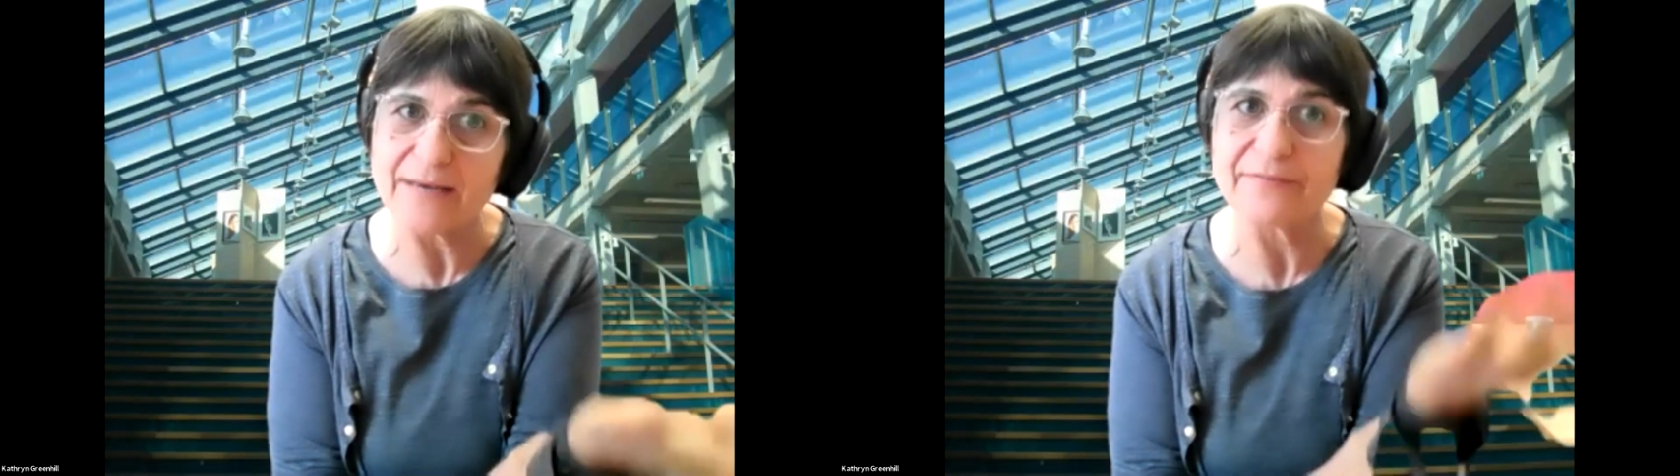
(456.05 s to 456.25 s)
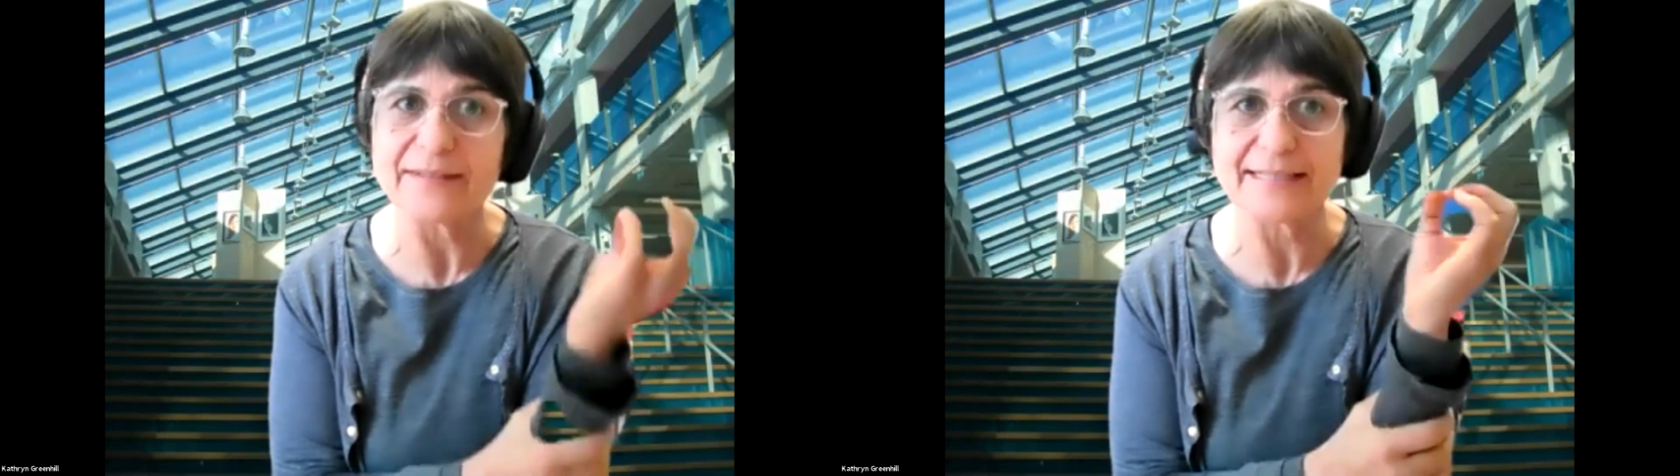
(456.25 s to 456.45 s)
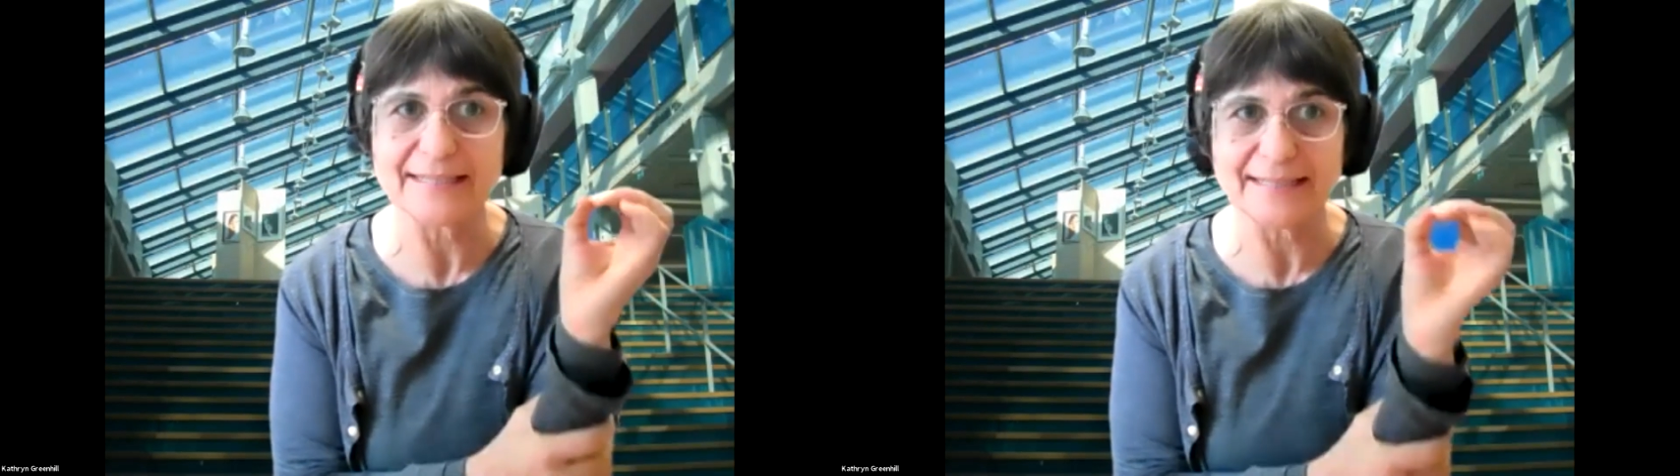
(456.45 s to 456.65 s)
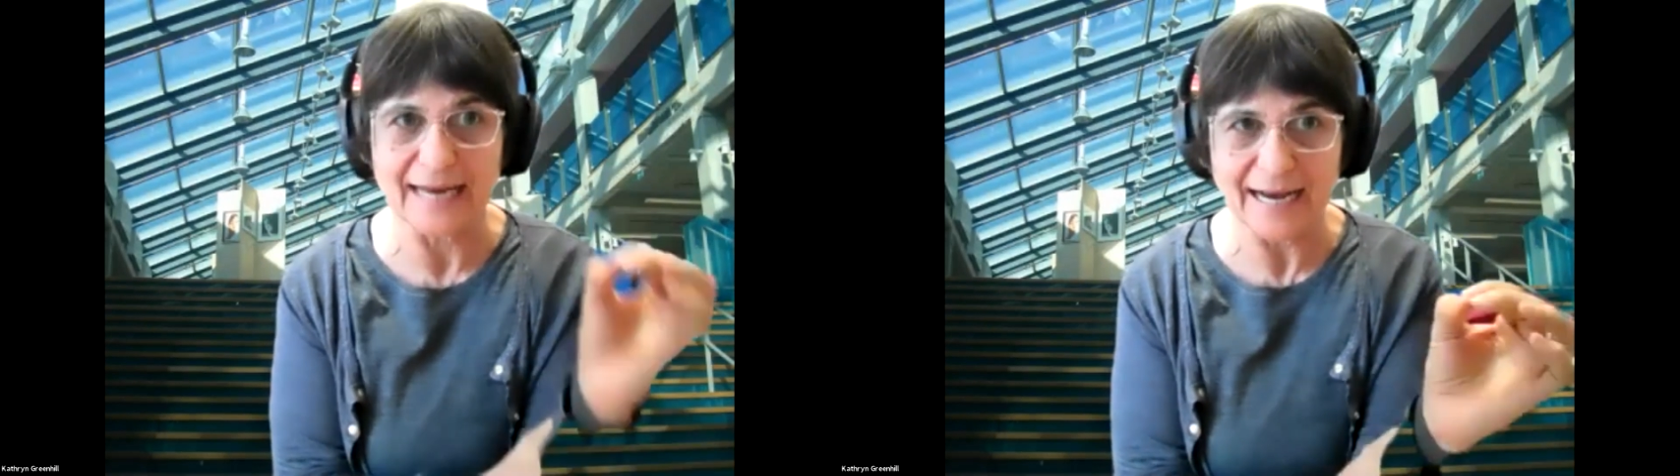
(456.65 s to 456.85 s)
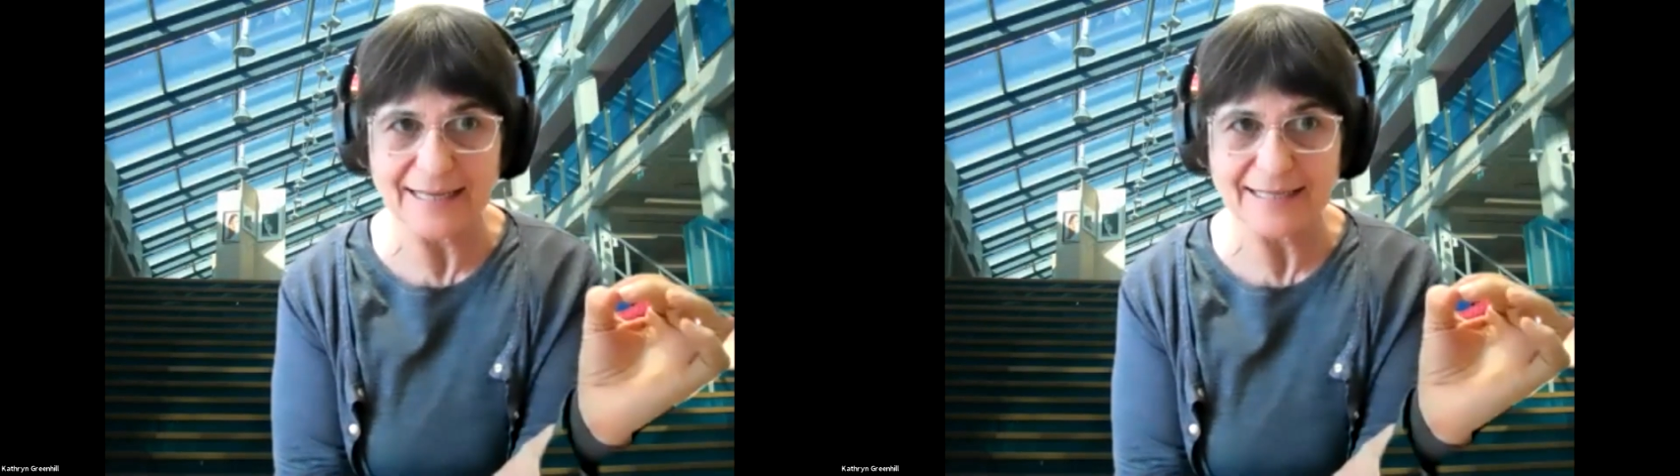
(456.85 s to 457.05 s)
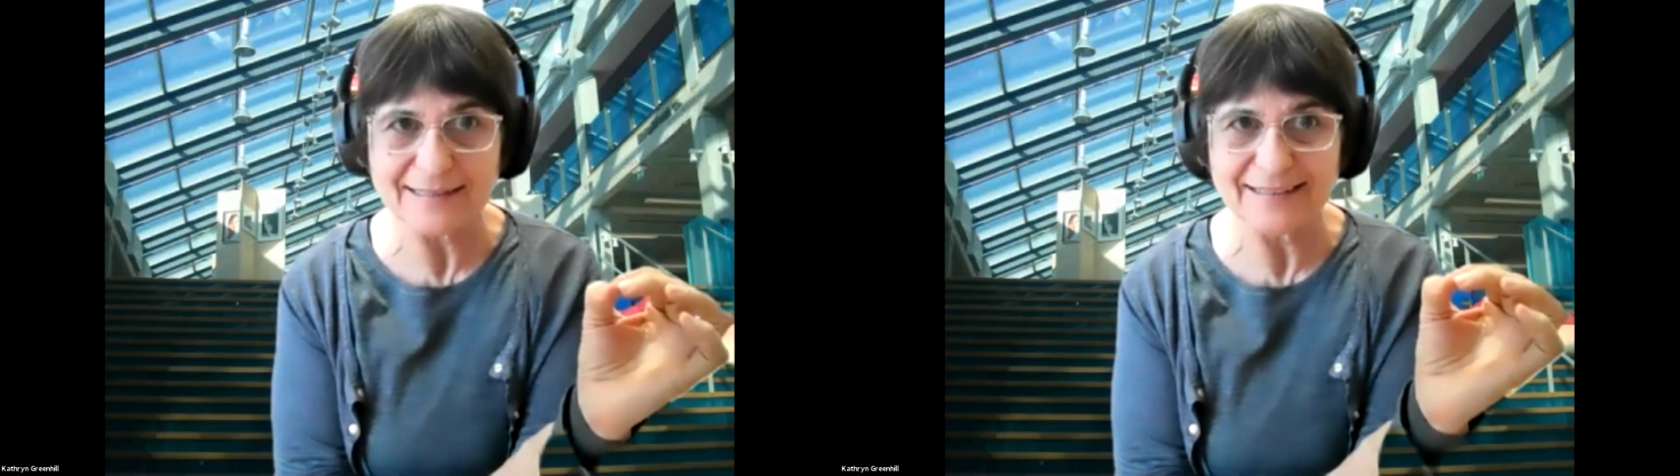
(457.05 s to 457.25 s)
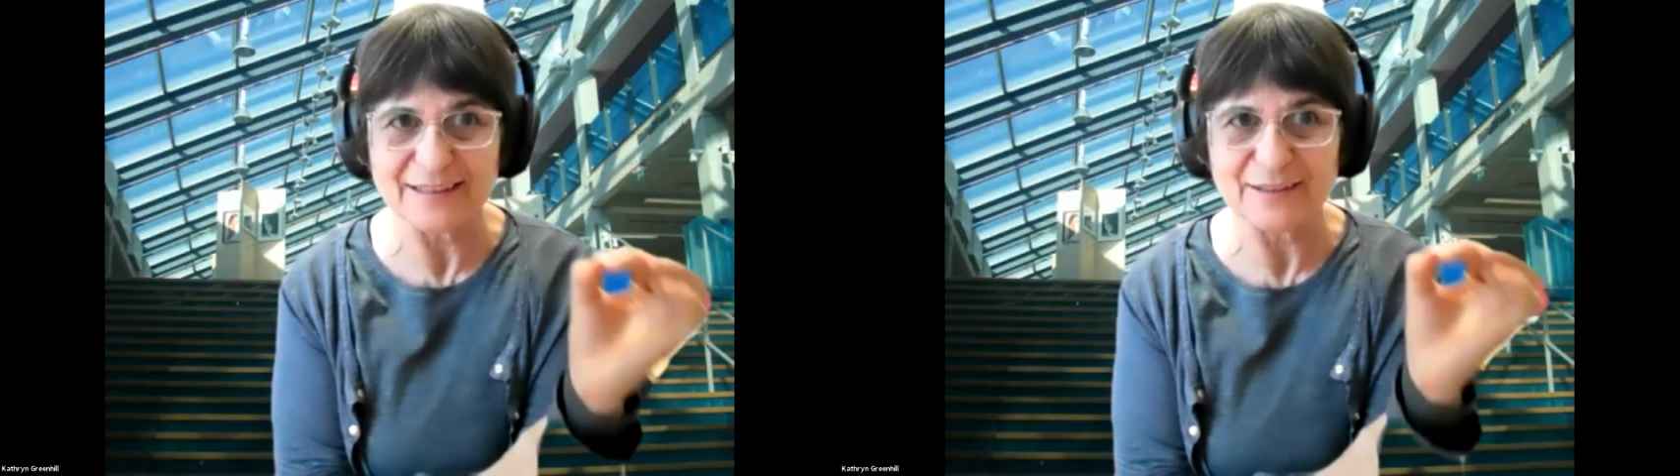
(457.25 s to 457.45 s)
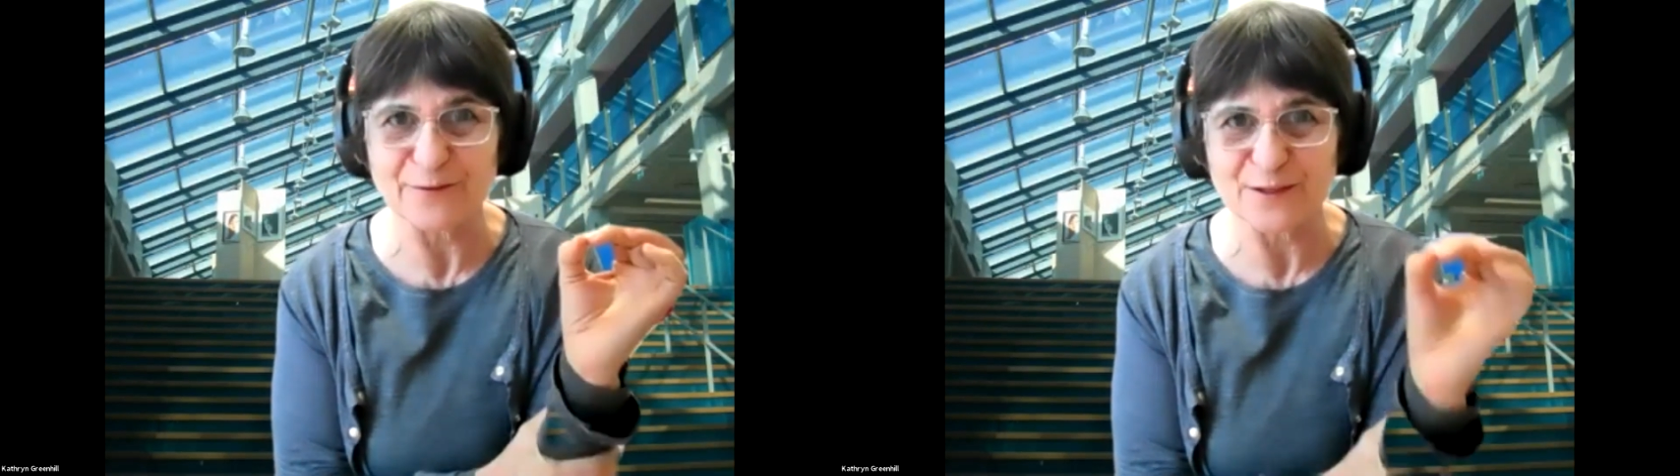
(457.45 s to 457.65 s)
at the start in
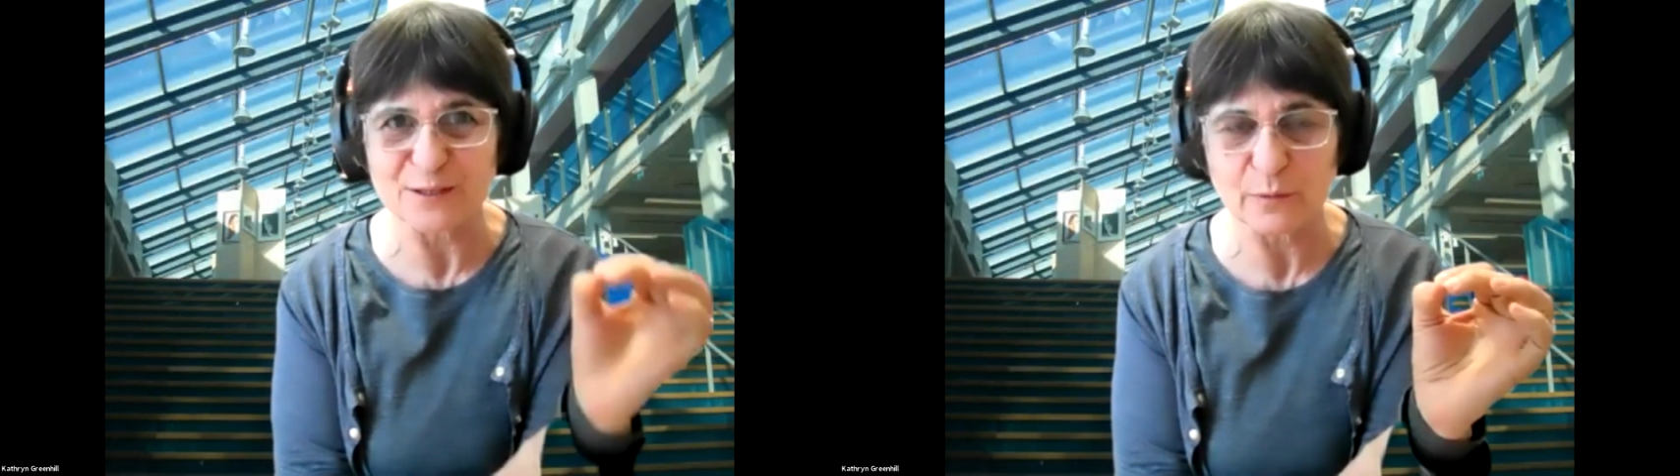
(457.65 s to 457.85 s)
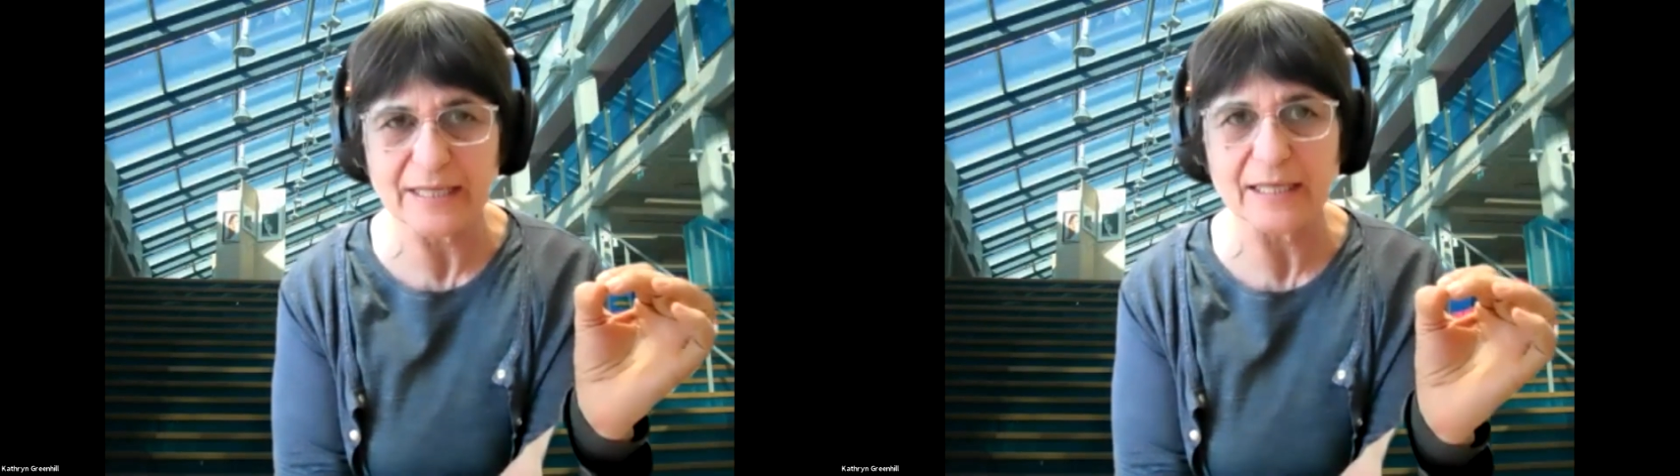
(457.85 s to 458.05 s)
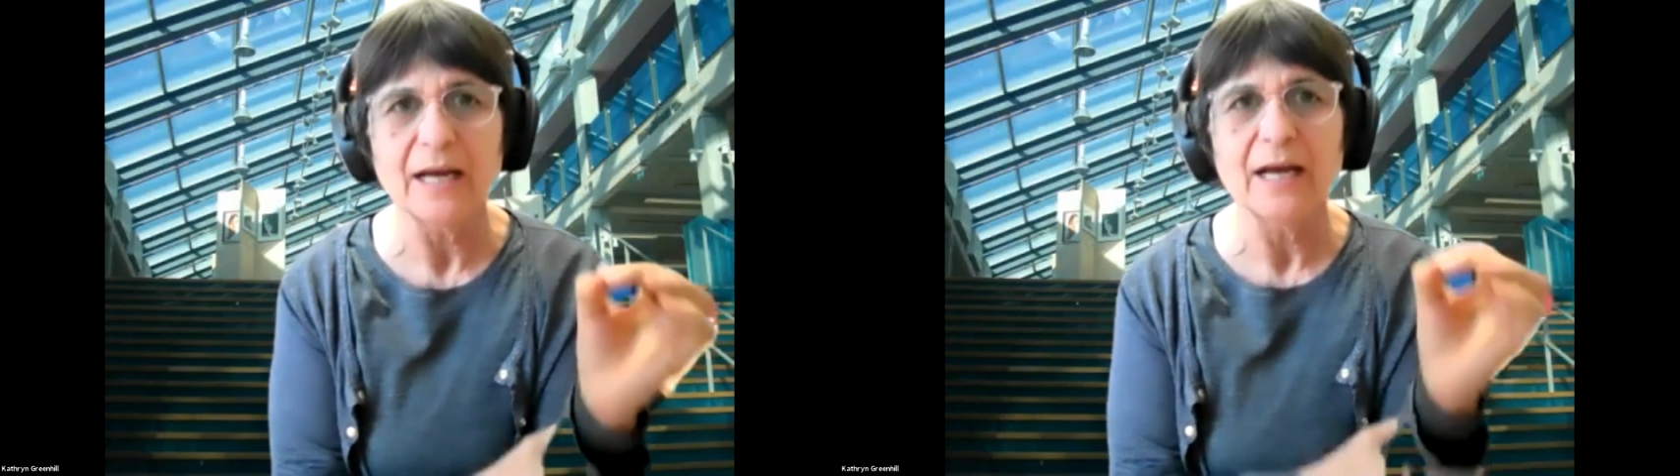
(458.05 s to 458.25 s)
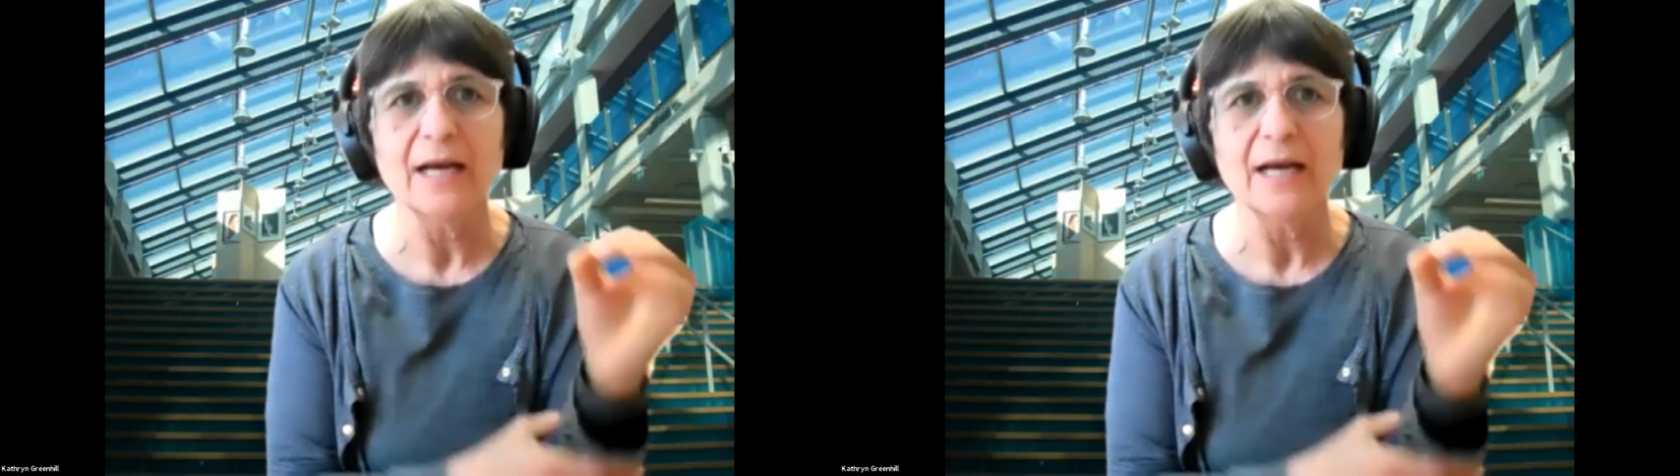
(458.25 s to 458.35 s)
the first week